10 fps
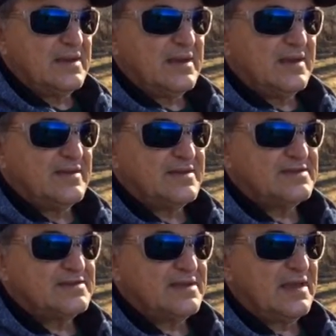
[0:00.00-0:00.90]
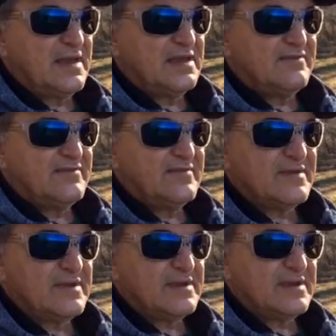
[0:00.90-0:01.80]
This kind of,
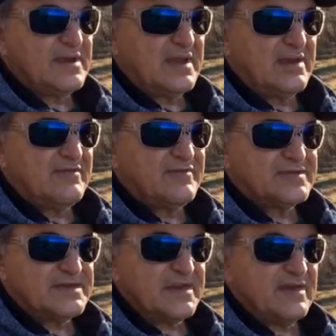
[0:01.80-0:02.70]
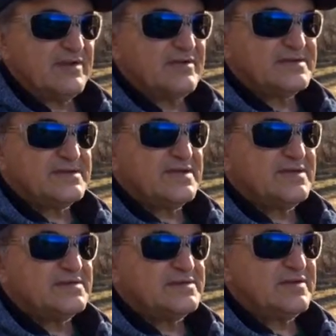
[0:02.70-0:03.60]
I don't know if it was a
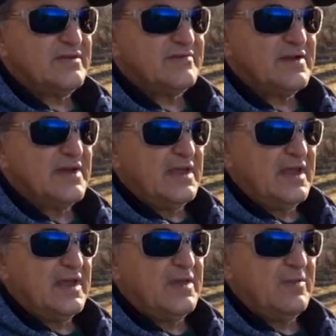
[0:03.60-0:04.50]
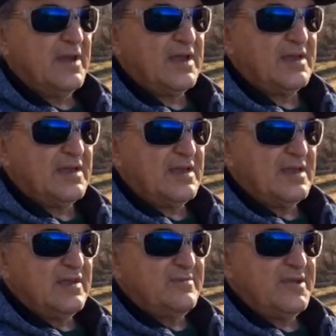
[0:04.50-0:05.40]
kerosene stove. Anyway,
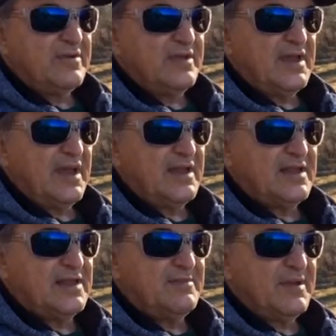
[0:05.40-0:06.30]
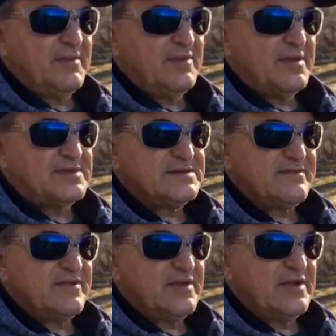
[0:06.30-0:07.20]
periodically, maybe once
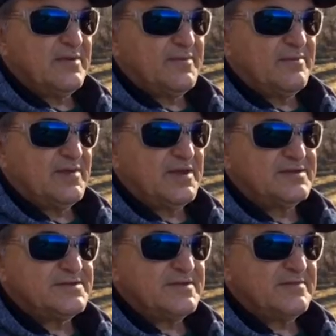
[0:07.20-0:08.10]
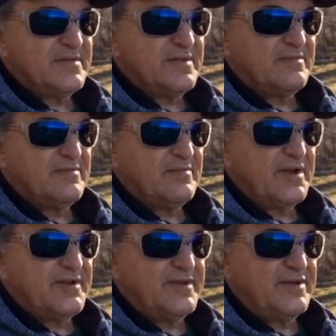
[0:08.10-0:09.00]
every couple months or a
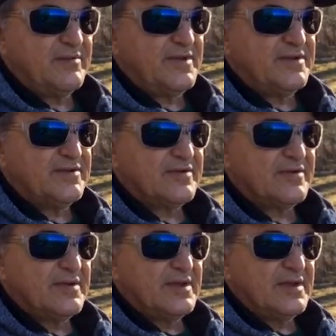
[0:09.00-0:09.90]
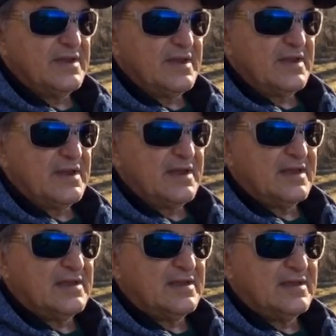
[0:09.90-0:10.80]
month in the winter,
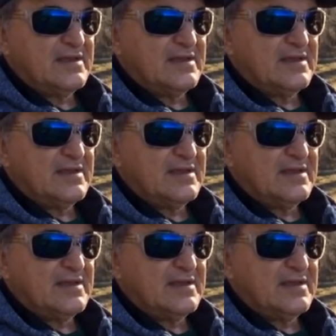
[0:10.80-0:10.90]
uh,